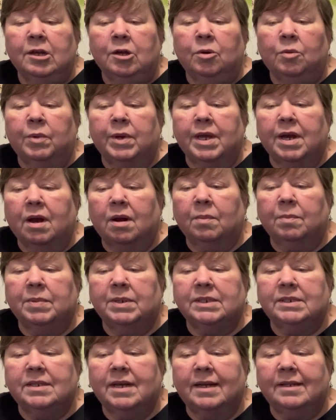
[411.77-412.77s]
we are
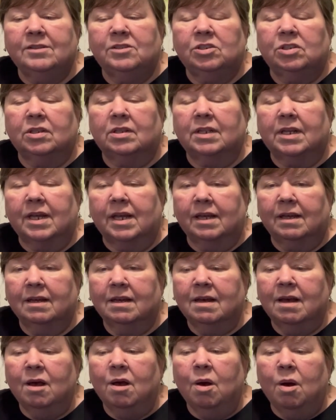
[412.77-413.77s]
potentially
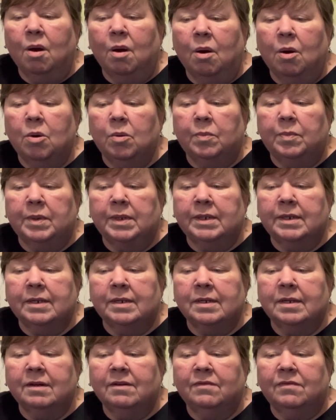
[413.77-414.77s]

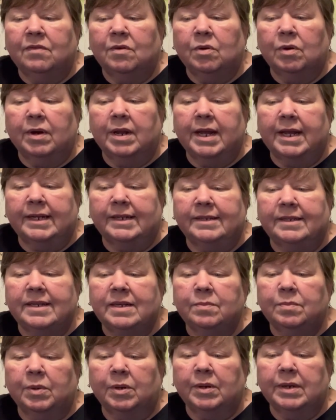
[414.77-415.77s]
opened for a
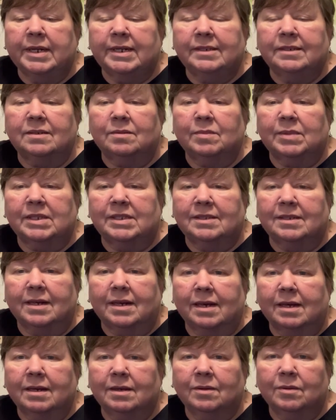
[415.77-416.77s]
deeper
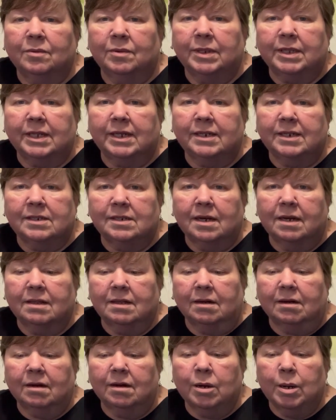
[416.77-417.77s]
intimacy with each
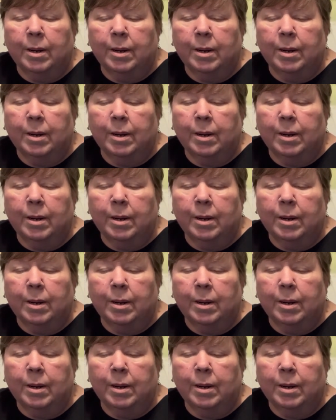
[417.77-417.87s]
other.